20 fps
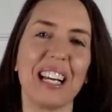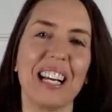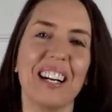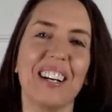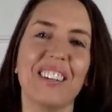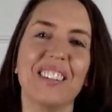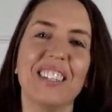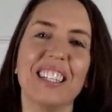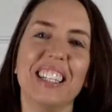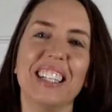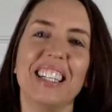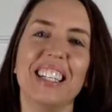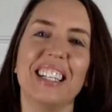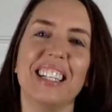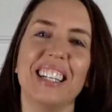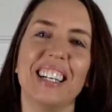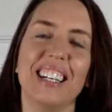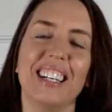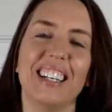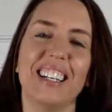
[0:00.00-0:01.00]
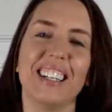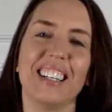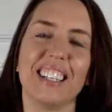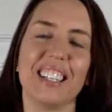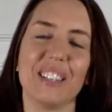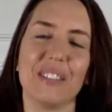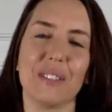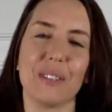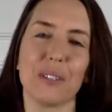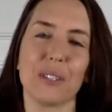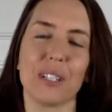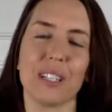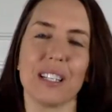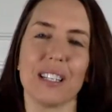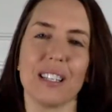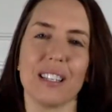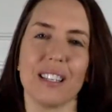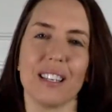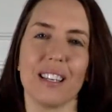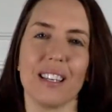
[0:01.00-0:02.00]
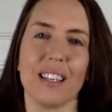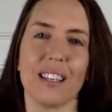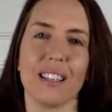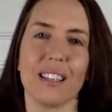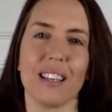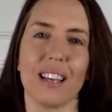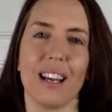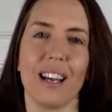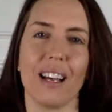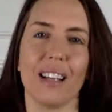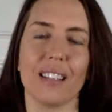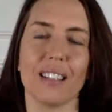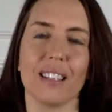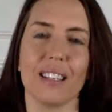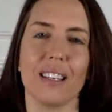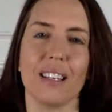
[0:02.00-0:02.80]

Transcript: for now. And if there's anything that